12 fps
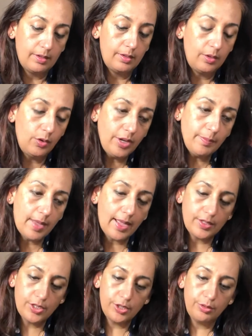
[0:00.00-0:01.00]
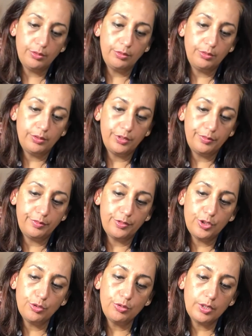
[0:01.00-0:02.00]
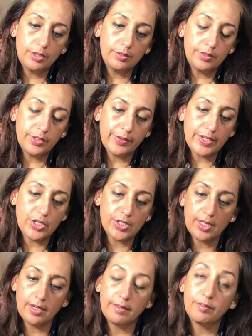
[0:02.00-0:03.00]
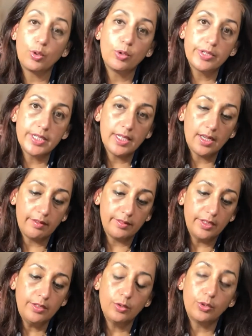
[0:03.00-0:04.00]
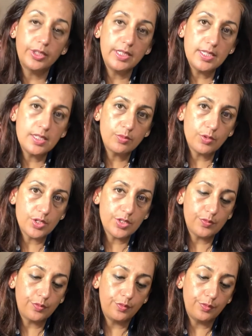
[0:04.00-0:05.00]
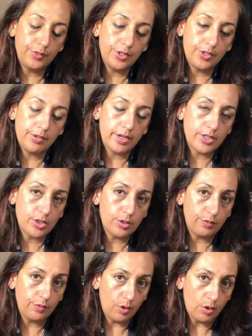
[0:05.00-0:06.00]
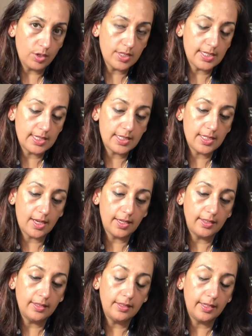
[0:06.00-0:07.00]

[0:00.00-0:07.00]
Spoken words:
Going back to the 2 directions that I've already covered, Northeast was the direction of ox and tiger,